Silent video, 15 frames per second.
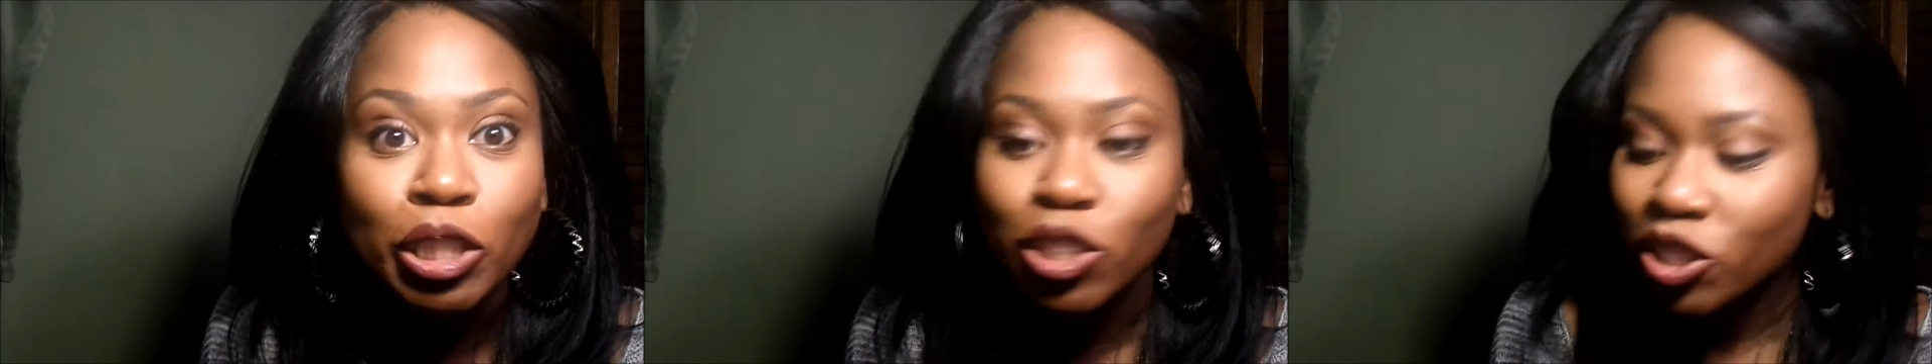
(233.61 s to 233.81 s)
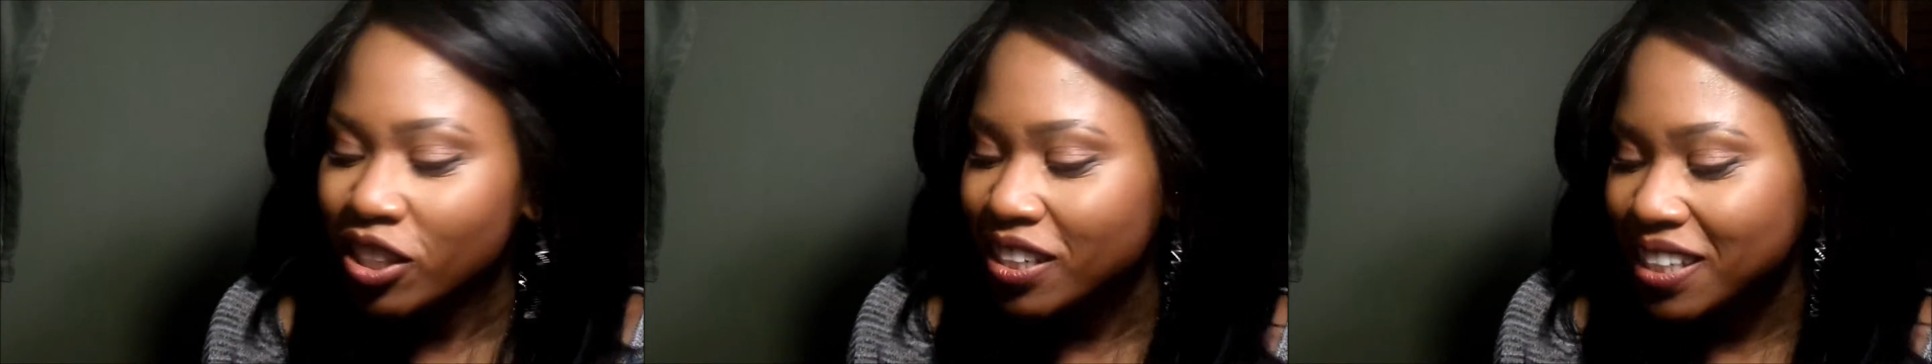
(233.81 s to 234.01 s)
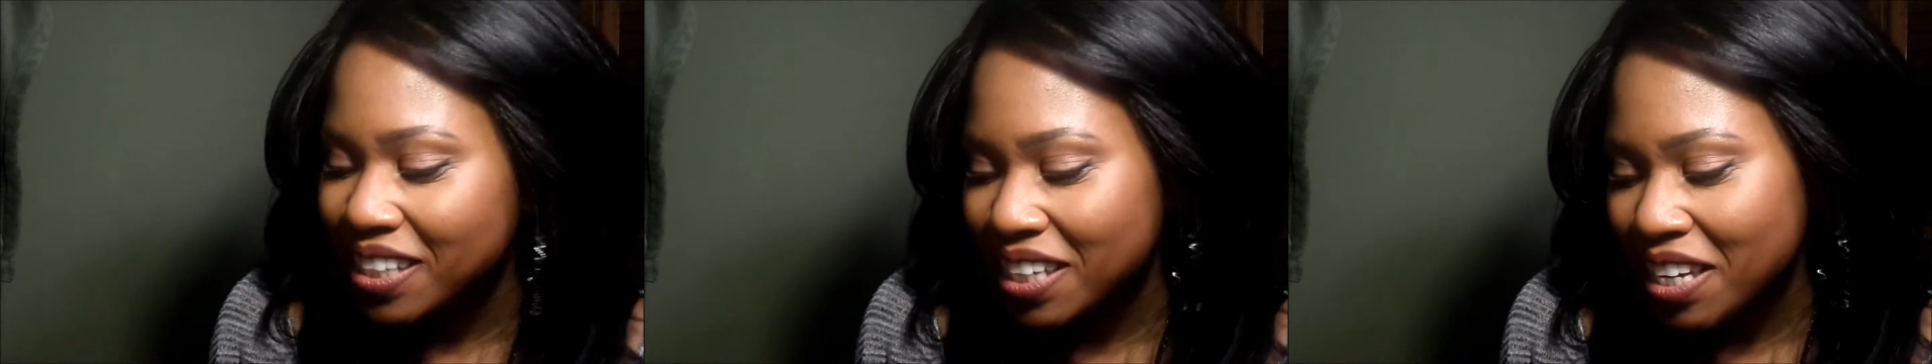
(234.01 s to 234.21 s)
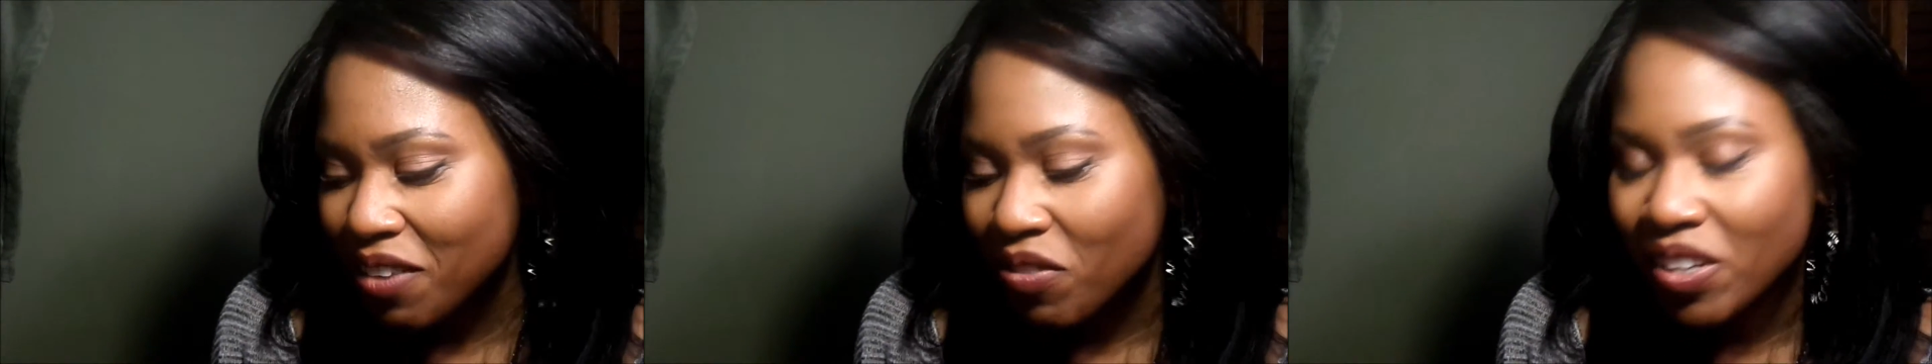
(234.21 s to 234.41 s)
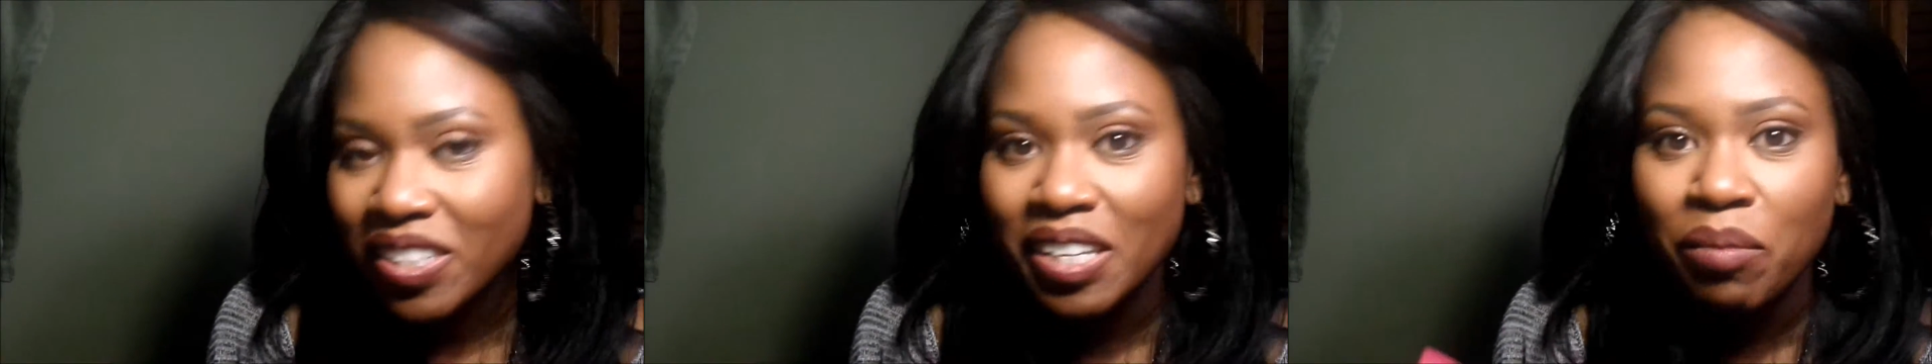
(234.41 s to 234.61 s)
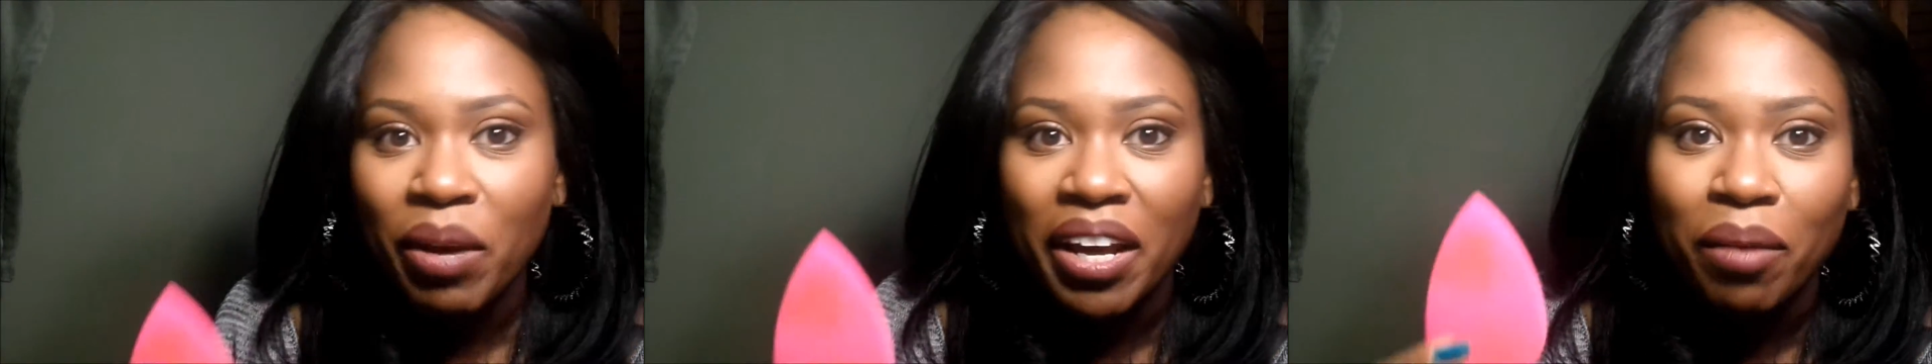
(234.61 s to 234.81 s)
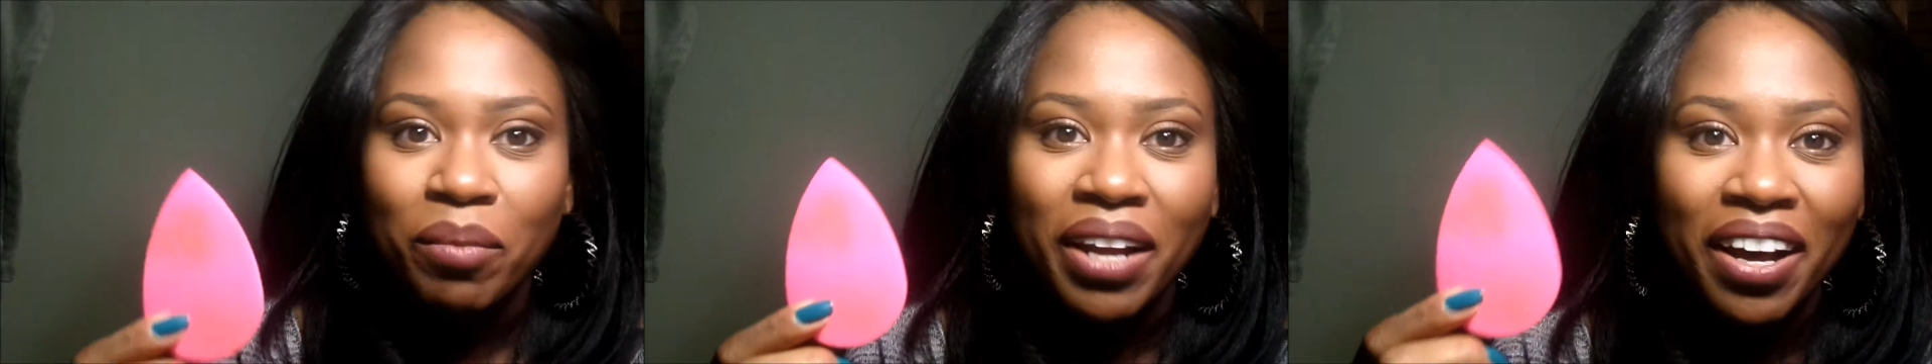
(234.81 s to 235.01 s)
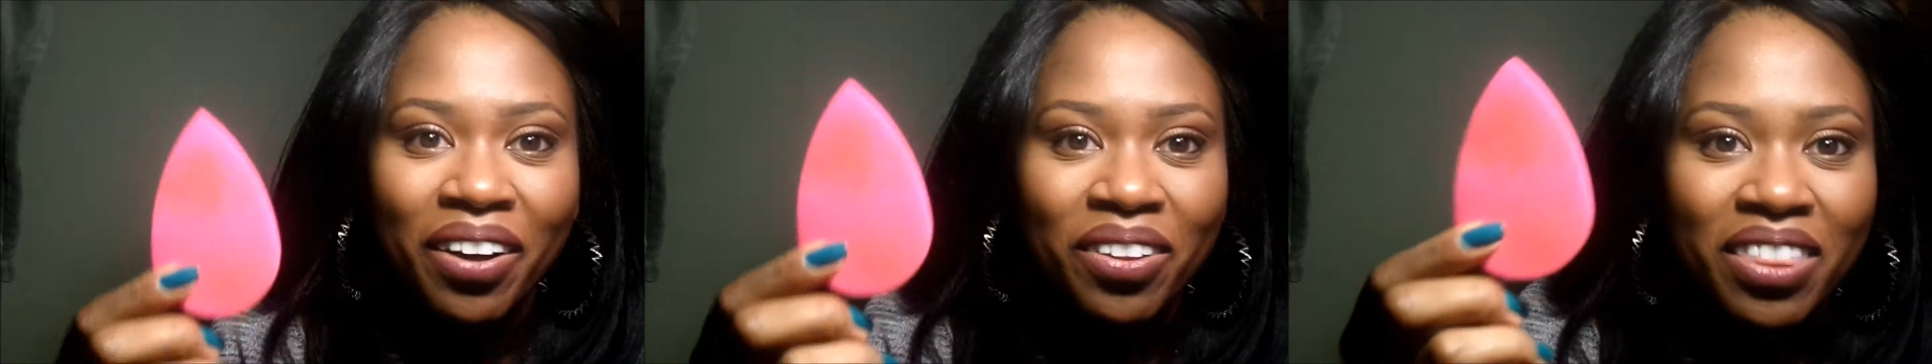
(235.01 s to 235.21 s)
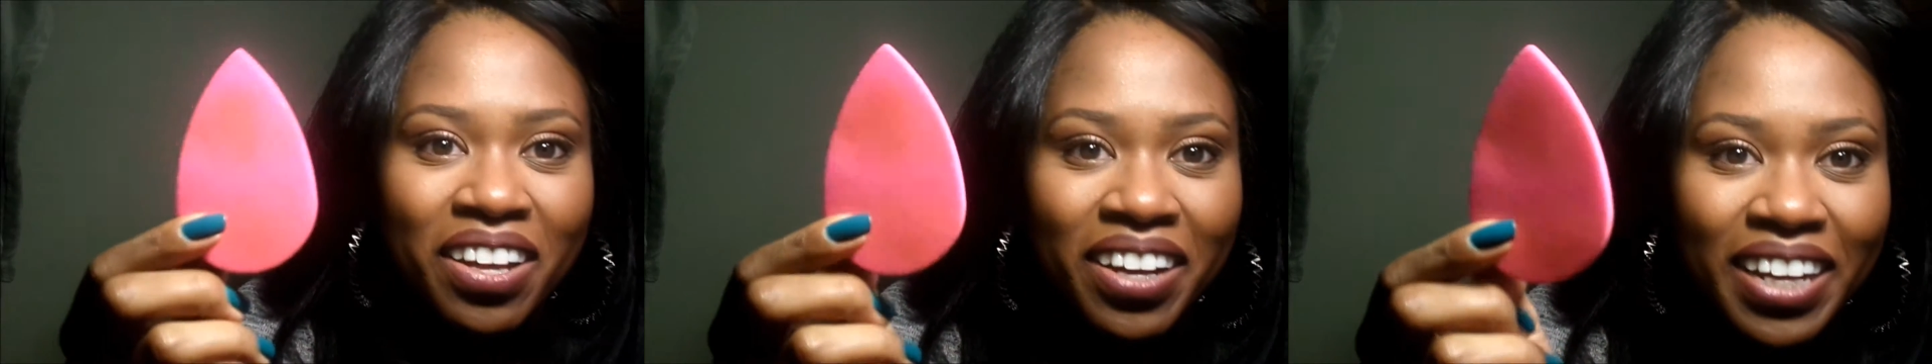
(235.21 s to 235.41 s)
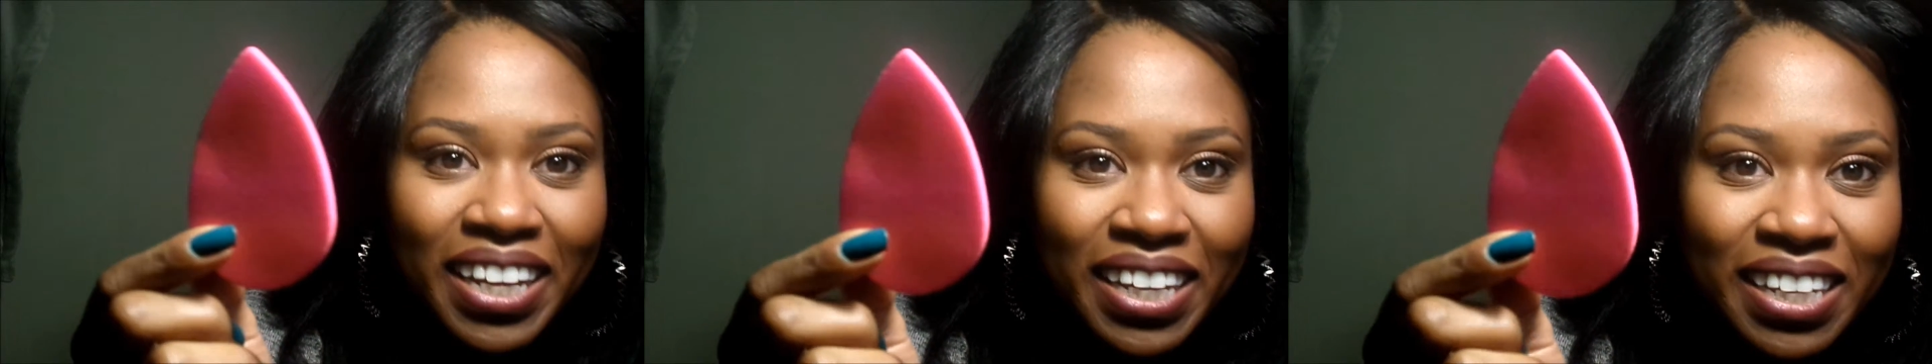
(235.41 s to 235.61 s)
and see if there's any makeup. Now, there
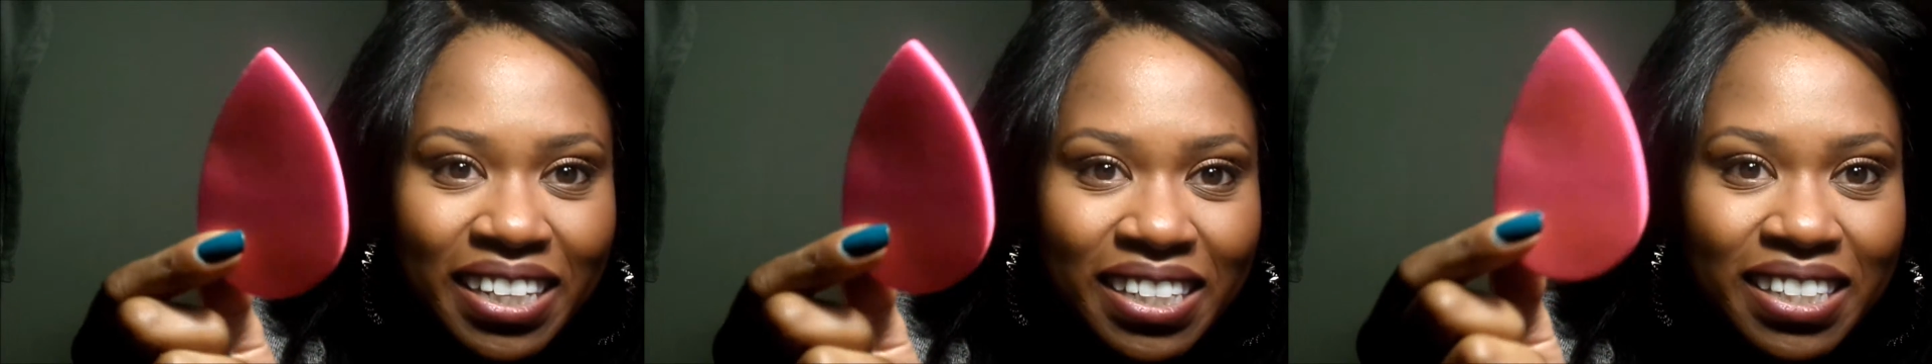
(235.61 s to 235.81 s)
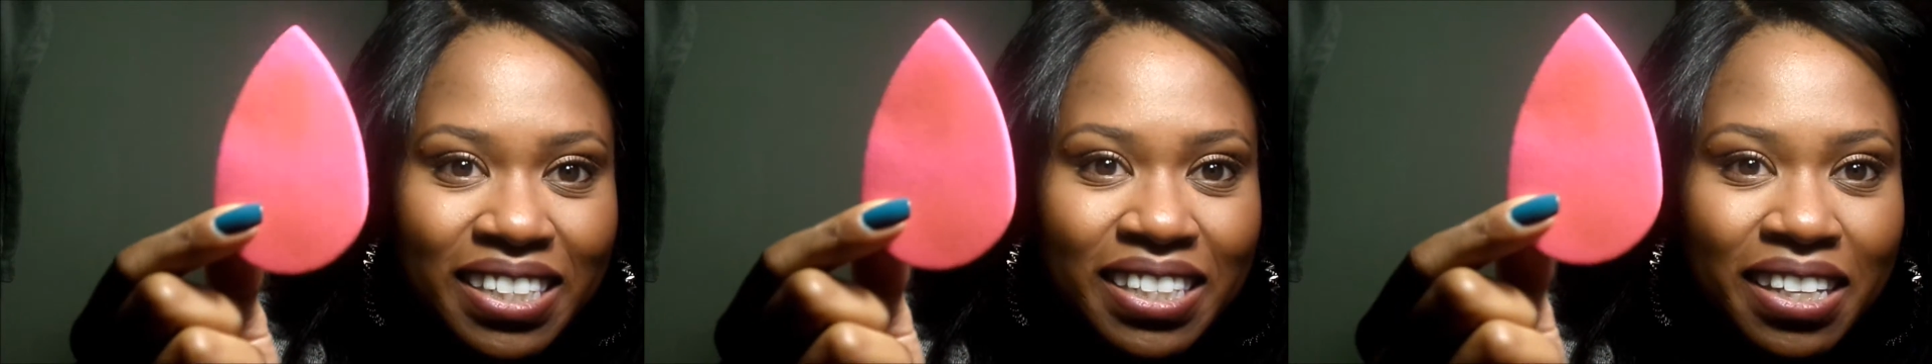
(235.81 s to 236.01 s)
is